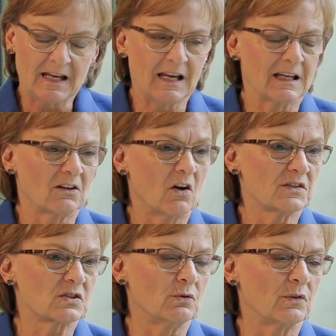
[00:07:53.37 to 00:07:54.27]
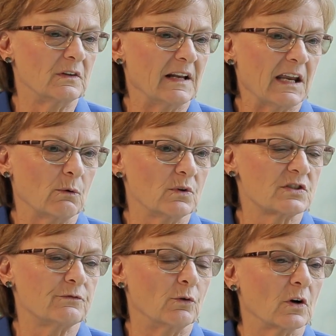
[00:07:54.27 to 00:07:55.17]
and also the
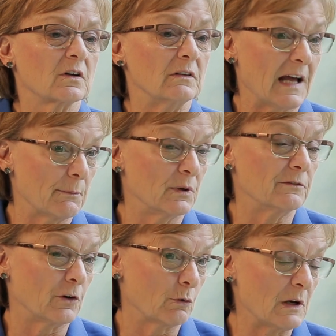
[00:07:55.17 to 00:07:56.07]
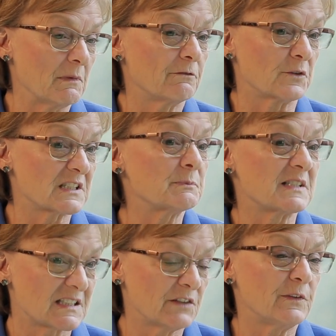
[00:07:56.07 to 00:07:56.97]
language for collaborative agreement for
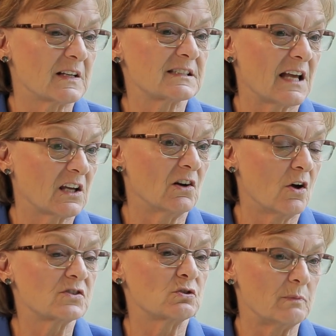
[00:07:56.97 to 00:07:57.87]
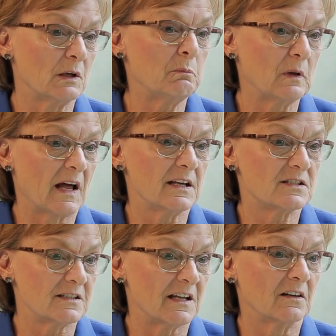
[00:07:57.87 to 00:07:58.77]
specifics that can also be
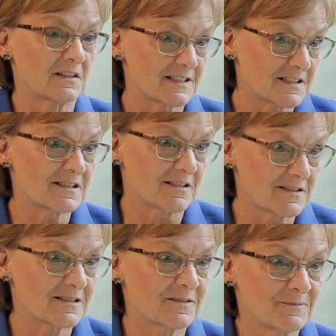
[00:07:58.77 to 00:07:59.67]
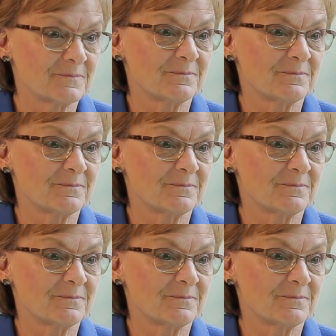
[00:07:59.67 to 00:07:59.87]
applied to dental assistants.